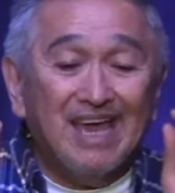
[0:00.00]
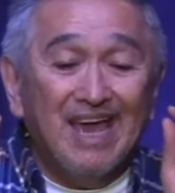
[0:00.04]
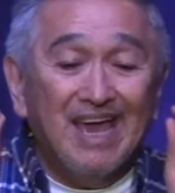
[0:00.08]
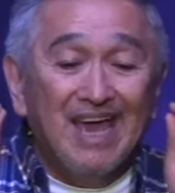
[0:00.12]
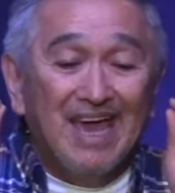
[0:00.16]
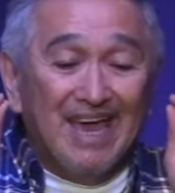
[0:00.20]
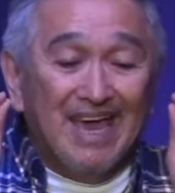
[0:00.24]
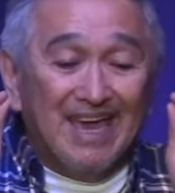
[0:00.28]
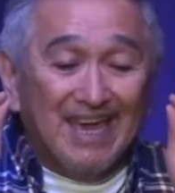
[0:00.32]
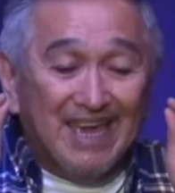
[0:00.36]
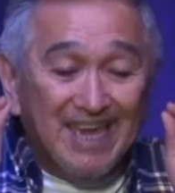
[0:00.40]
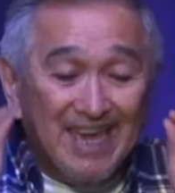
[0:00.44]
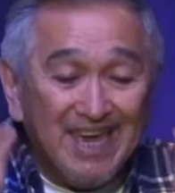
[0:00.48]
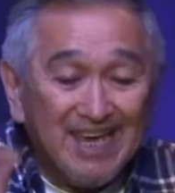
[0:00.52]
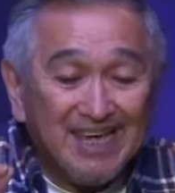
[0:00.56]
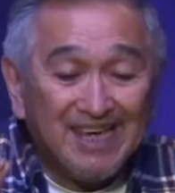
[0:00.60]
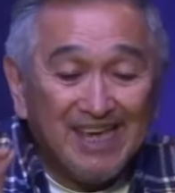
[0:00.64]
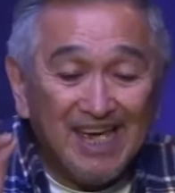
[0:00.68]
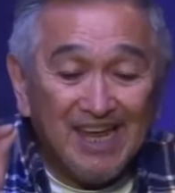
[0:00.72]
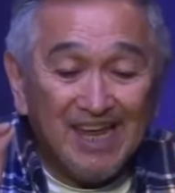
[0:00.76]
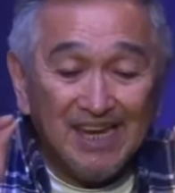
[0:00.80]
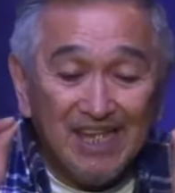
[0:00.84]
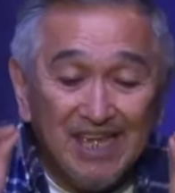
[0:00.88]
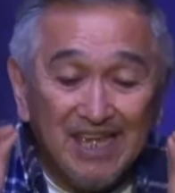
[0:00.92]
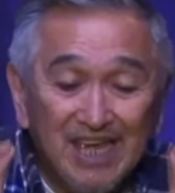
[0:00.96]
he
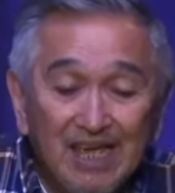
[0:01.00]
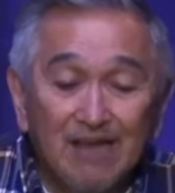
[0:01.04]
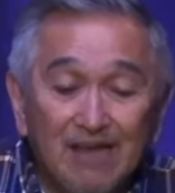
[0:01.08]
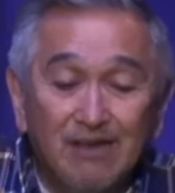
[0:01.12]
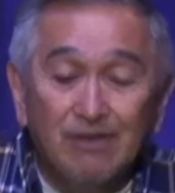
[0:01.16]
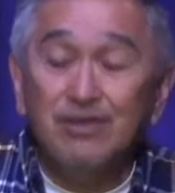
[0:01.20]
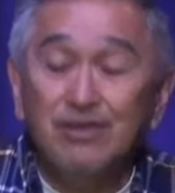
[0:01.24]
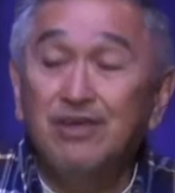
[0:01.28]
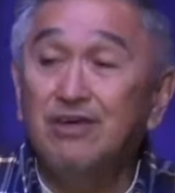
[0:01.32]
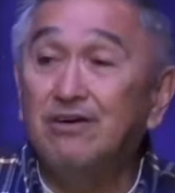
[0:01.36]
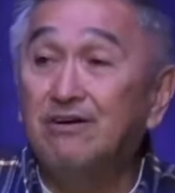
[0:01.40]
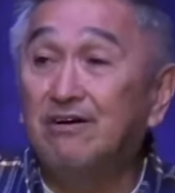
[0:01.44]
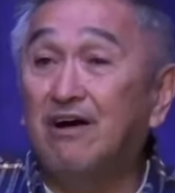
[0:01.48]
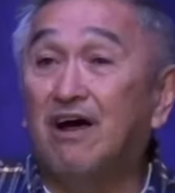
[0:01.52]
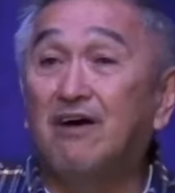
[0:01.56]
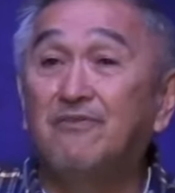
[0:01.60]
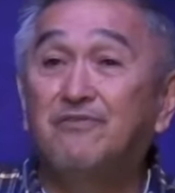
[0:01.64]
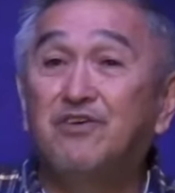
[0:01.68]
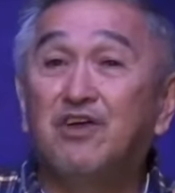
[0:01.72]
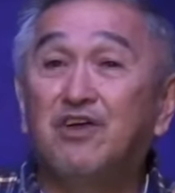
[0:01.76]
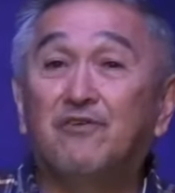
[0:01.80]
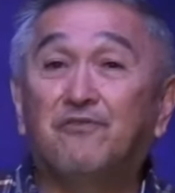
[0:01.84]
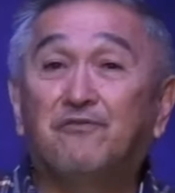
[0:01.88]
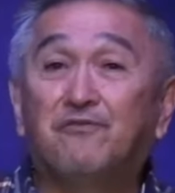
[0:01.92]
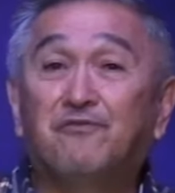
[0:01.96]
can heal you of
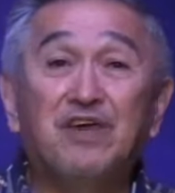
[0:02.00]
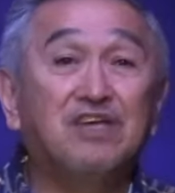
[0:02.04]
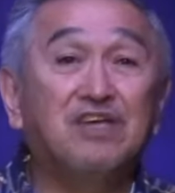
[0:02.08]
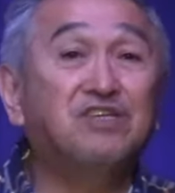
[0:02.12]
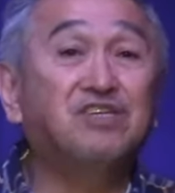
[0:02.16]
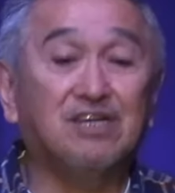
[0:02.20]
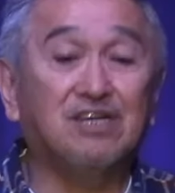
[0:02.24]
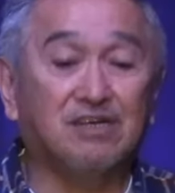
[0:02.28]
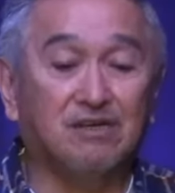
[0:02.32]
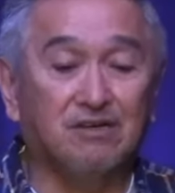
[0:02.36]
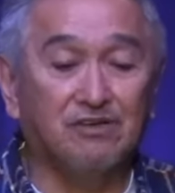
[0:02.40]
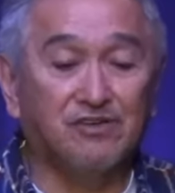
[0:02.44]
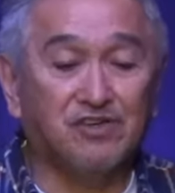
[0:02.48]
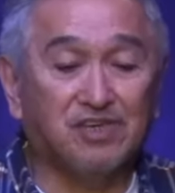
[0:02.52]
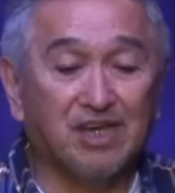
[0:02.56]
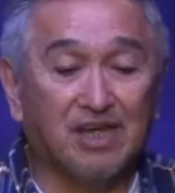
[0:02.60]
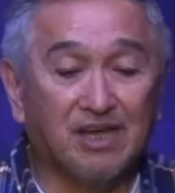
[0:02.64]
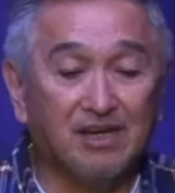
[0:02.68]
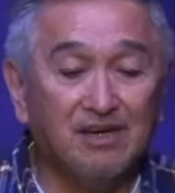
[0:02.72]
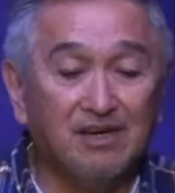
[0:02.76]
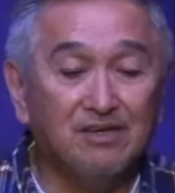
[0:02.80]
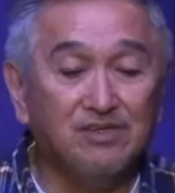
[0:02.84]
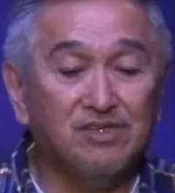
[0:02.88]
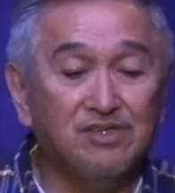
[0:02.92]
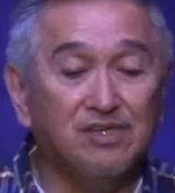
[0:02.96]
your physical
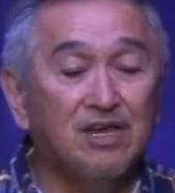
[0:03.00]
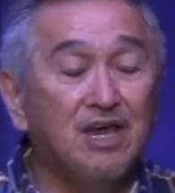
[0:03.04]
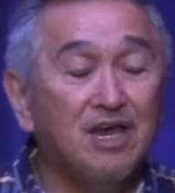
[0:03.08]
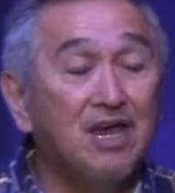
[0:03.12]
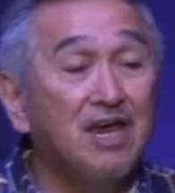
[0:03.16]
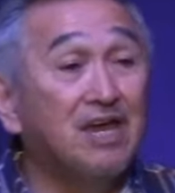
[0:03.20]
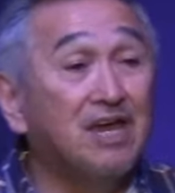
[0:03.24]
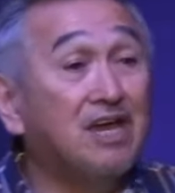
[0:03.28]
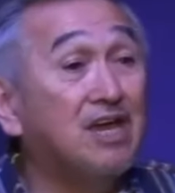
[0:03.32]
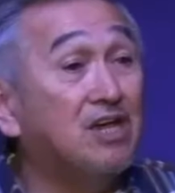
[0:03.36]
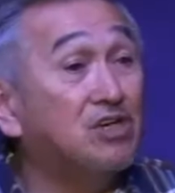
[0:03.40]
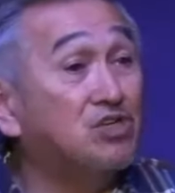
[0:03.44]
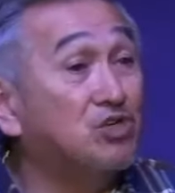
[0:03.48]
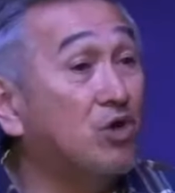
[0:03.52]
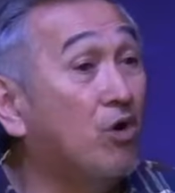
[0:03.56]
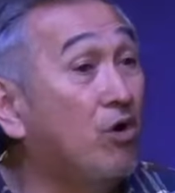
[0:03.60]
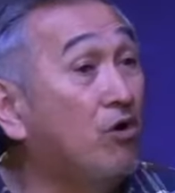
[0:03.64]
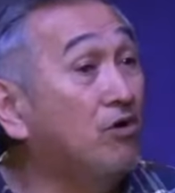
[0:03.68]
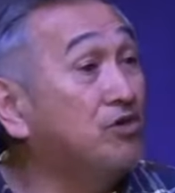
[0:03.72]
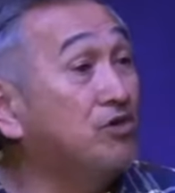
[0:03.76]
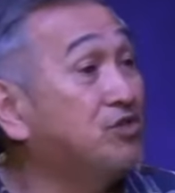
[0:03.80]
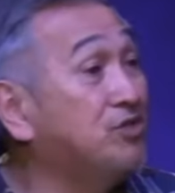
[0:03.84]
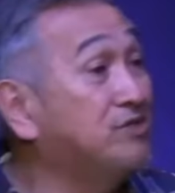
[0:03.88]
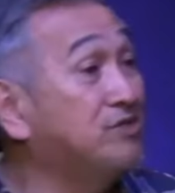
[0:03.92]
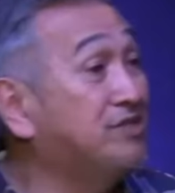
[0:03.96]
sickness. He is
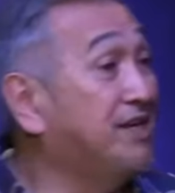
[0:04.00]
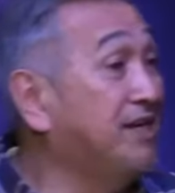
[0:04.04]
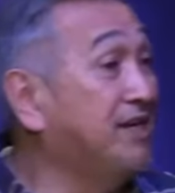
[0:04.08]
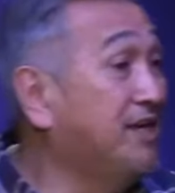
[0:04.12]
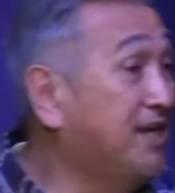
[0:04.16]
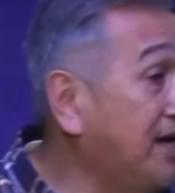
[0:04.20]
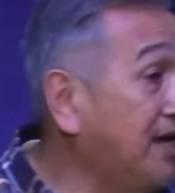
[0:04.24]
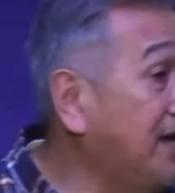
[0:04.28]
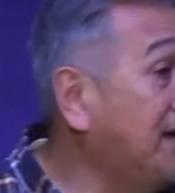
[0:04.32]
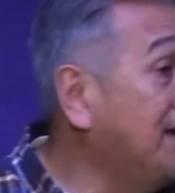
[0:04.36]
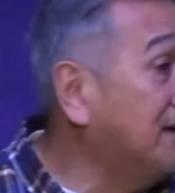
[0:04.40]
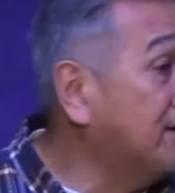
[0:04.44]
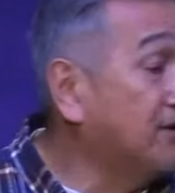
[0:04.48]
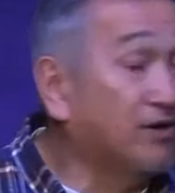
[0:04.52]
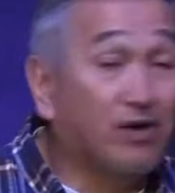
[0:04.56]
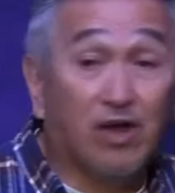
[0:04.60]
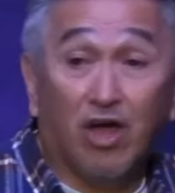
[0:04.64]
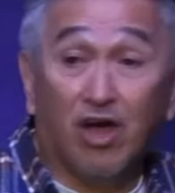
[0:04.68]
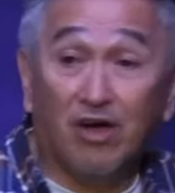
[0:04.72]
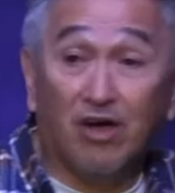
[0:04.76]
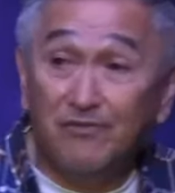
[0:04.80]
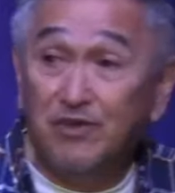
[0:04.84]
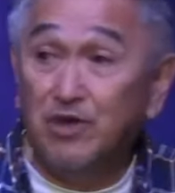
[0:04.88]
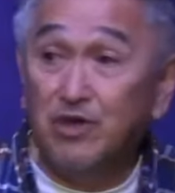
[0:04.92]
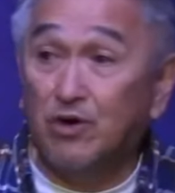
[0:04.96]
also the healer
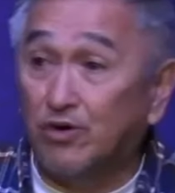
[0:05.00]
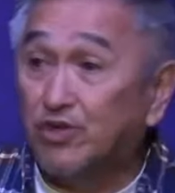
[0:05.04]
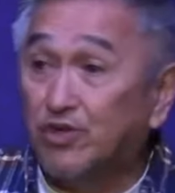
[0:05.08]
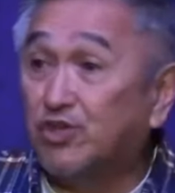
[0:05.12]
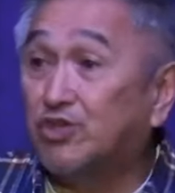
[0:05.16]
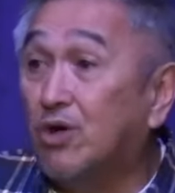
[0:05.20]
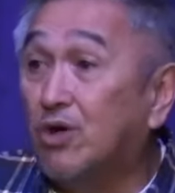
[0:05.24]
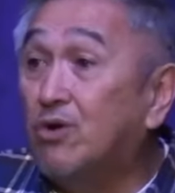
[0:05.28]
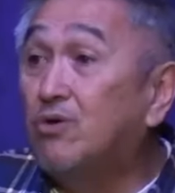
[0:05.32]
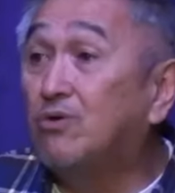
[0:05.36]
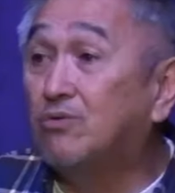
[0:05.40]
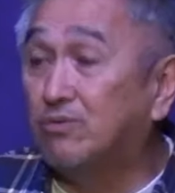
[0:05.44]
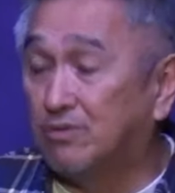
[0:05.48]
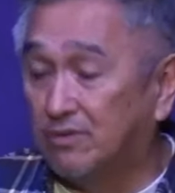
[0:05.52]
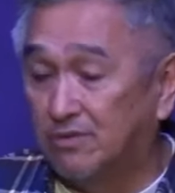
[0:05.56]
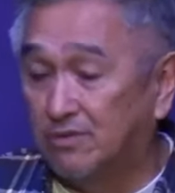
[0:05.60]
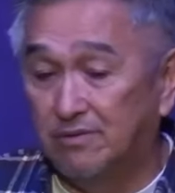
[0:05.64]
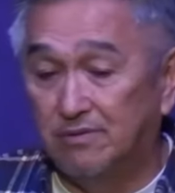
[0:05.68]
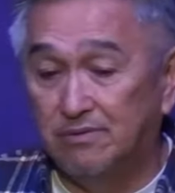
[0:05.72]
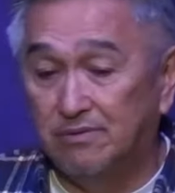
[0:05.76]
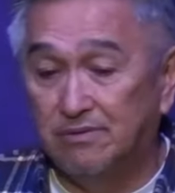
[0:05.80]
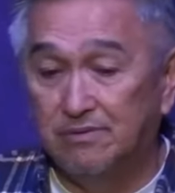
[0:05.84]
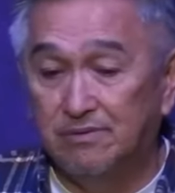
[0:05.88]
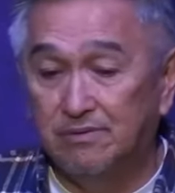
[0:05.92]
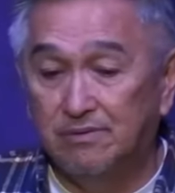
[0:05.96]
of your soul.
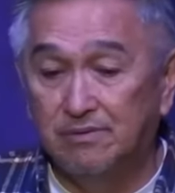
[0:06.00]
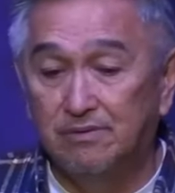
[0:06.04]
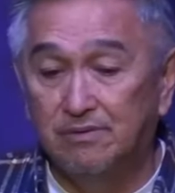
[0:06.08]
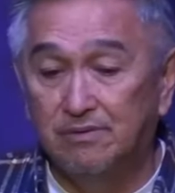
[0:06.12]
Yeah.